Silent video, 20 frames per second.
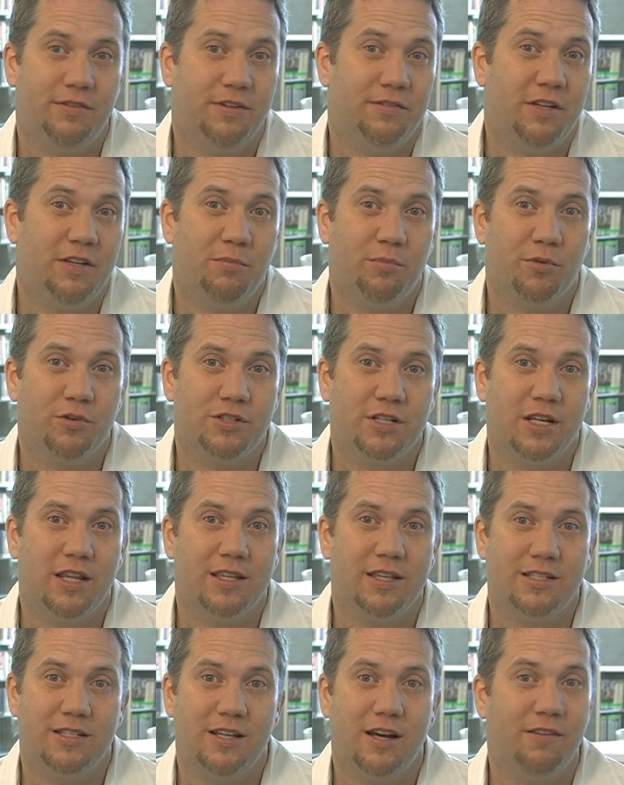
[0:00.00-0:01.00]
50% of
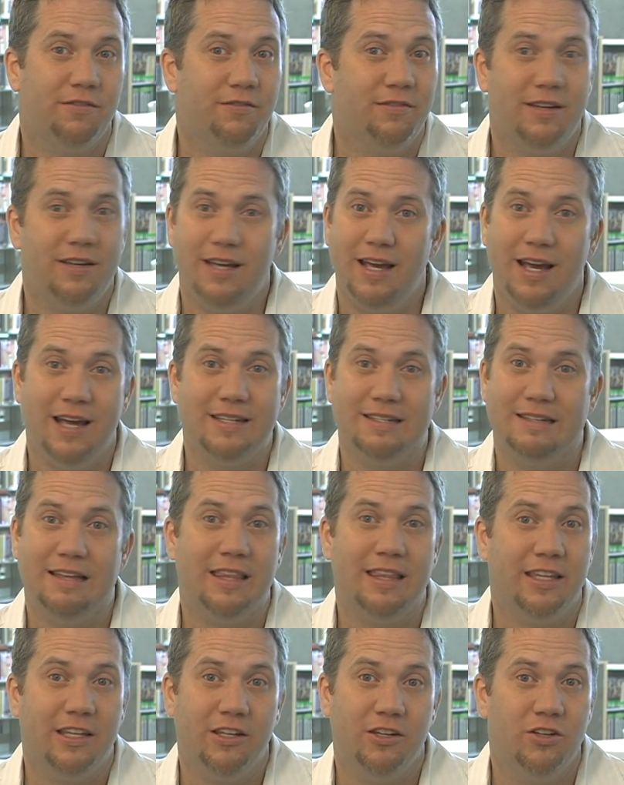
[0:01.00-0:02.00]
the stuff has
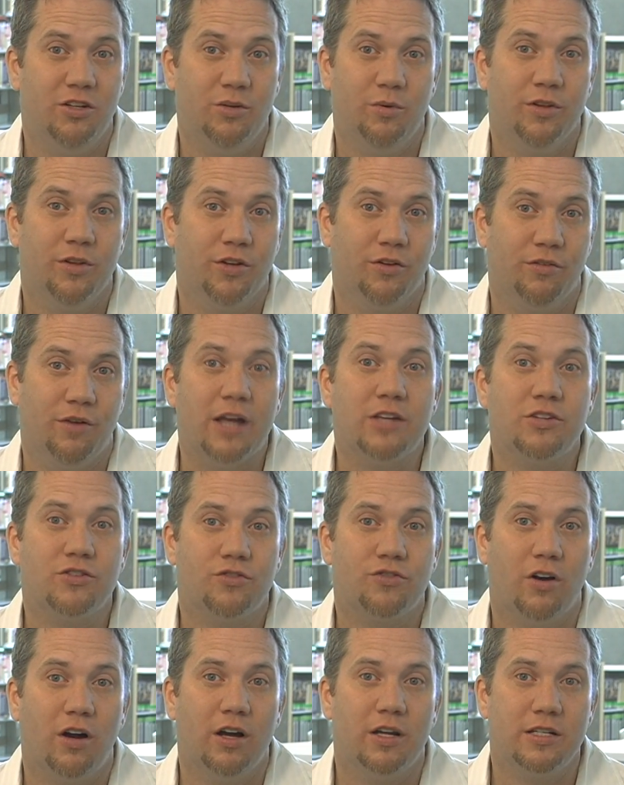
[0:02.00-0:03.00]
nothing to do with a
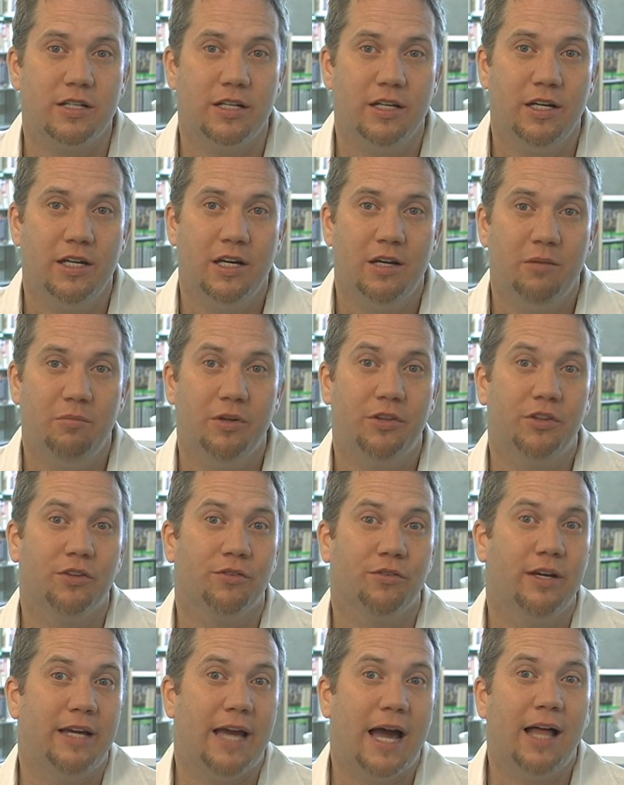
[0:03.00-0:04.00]
restaurant. But the
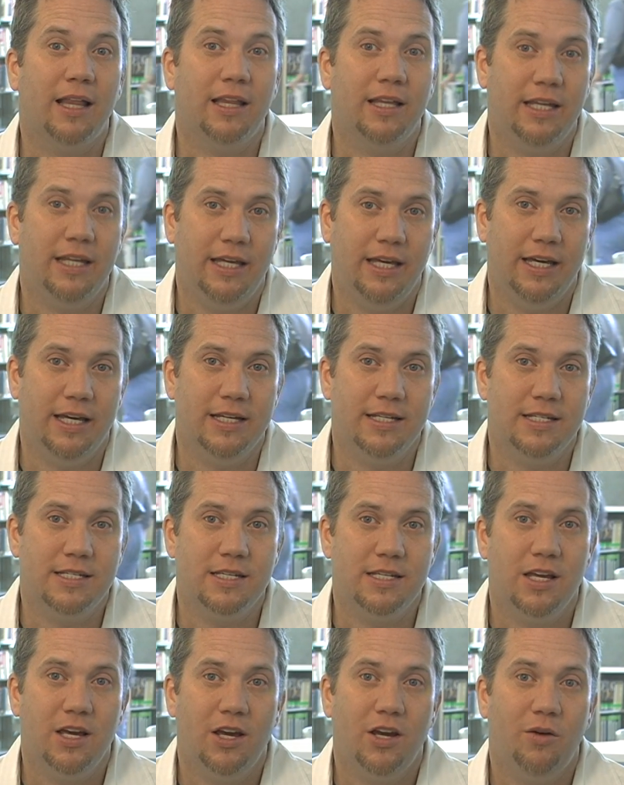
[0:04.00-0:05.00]
reality
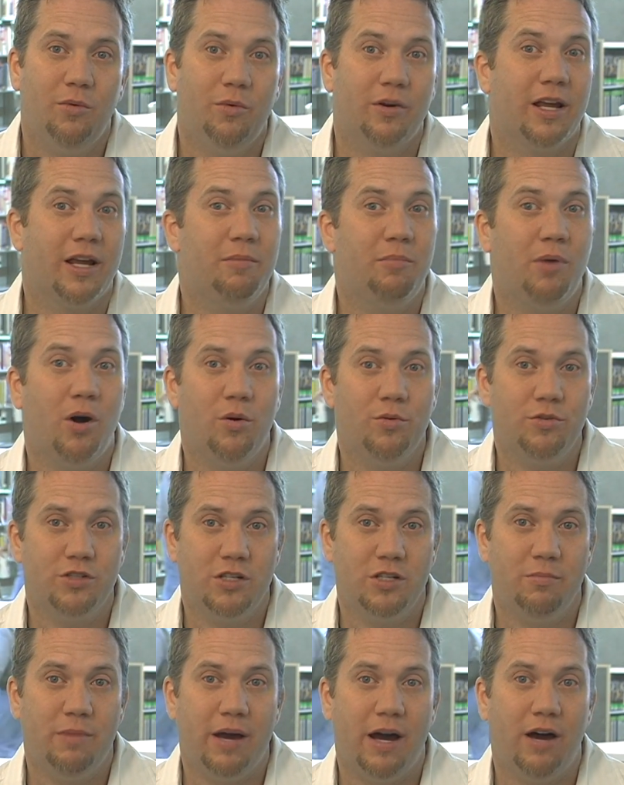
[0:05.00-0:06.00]
is when I
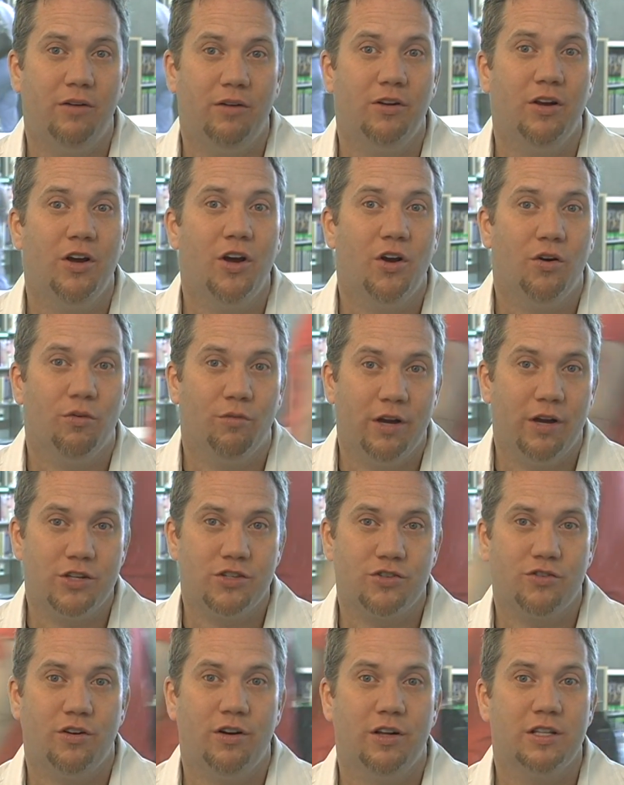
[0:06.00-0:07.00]
post about
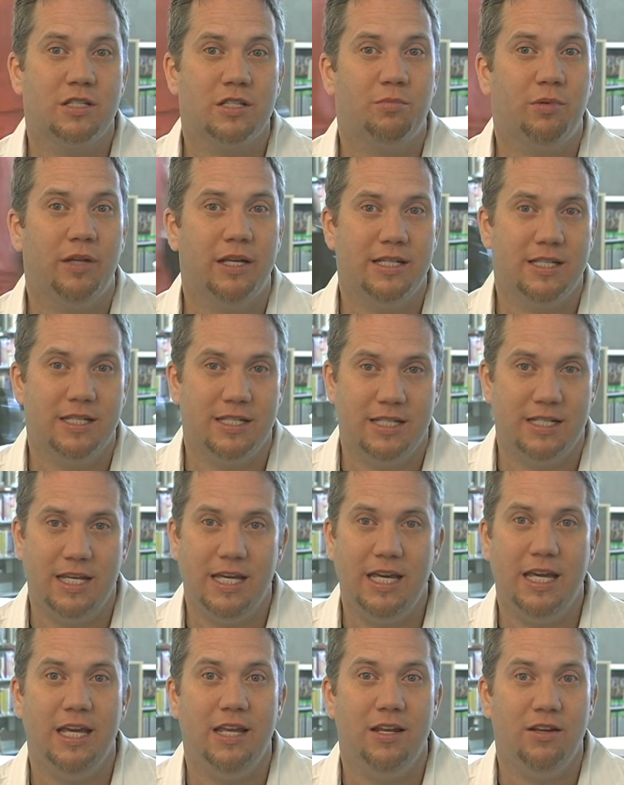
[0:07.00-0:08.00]
restaurants, places to
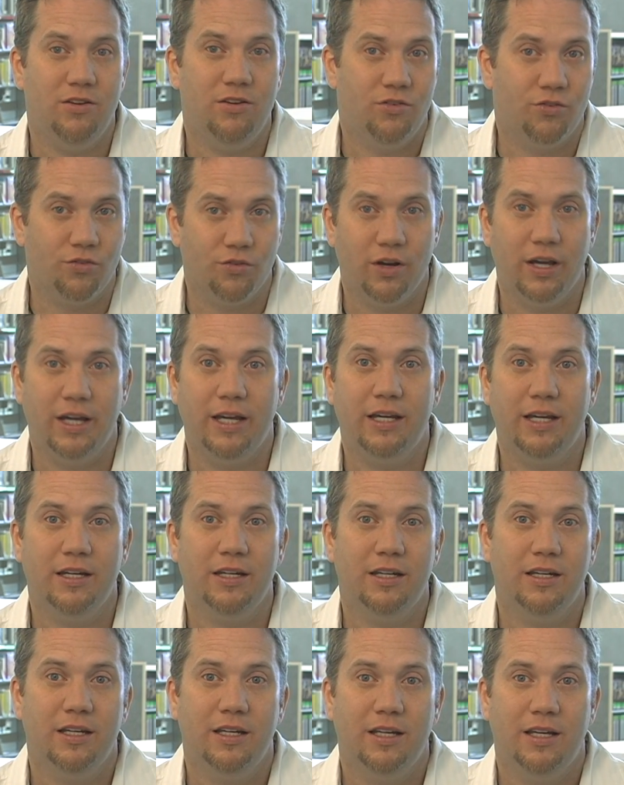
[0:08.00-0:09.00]
eat, drink,
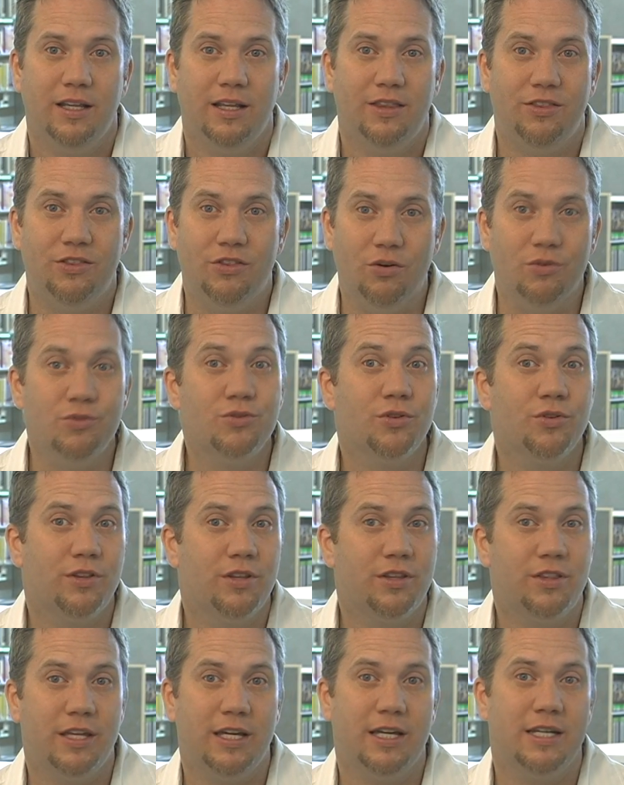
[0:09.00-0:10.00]
those are
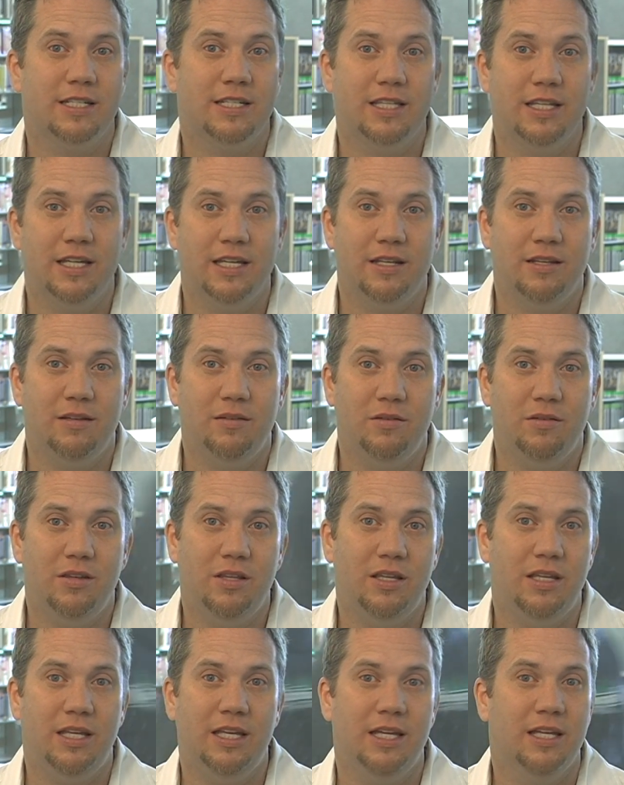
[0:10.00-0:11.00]
the things that
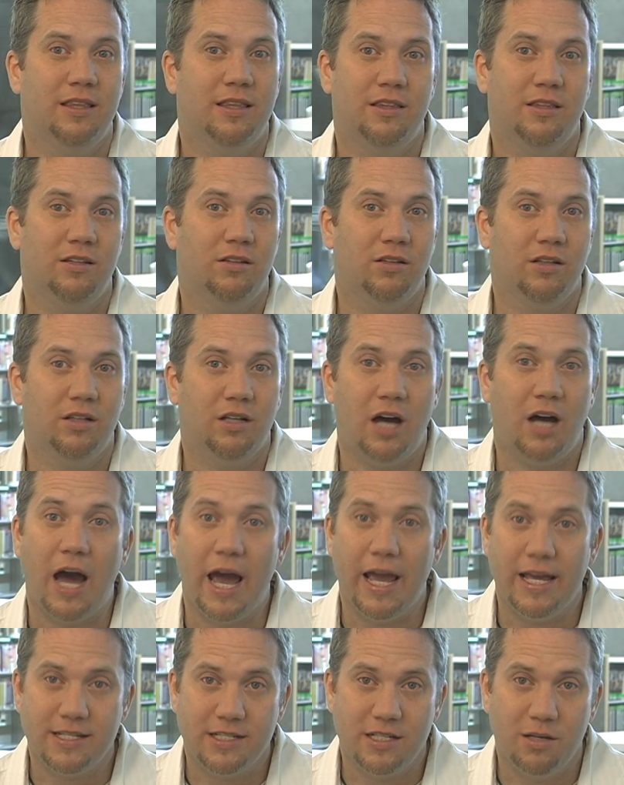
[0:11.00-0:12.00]
get the
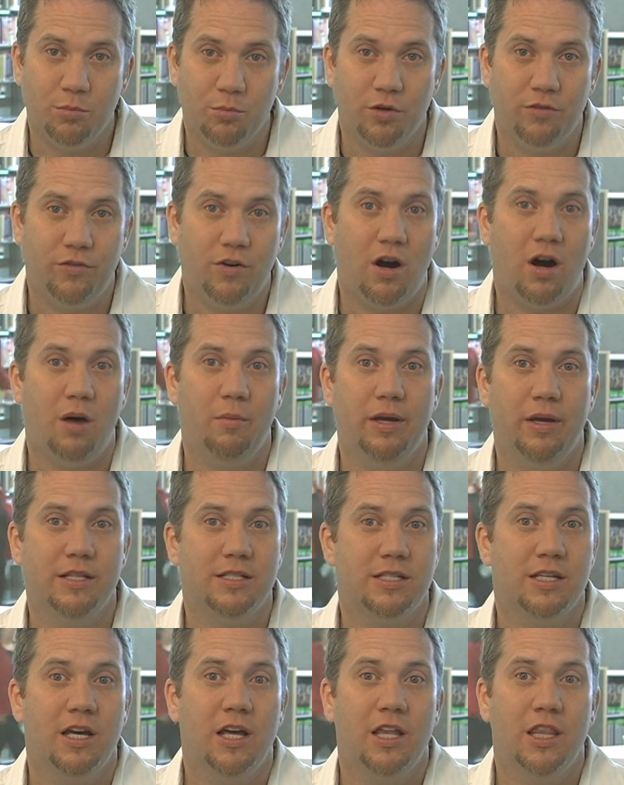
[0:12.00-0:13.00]
highest number of
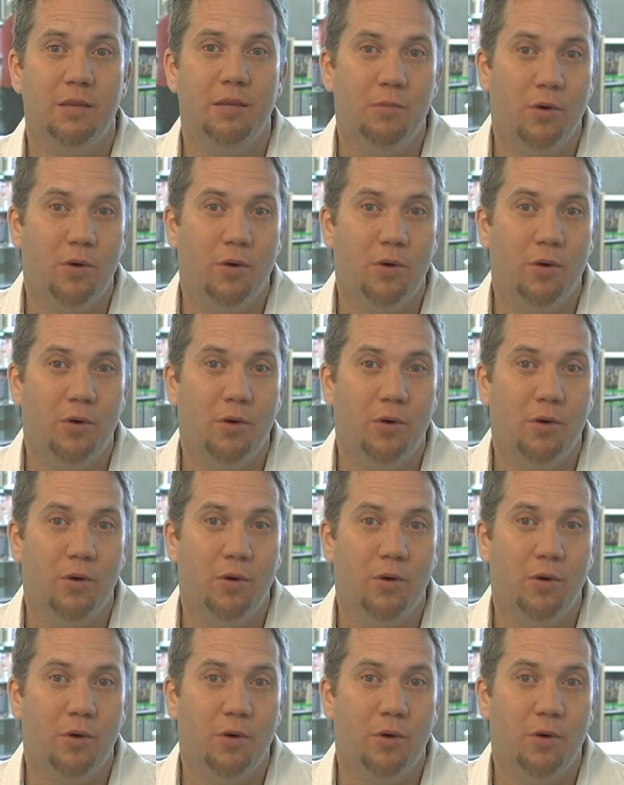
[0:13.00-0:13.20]
comments, the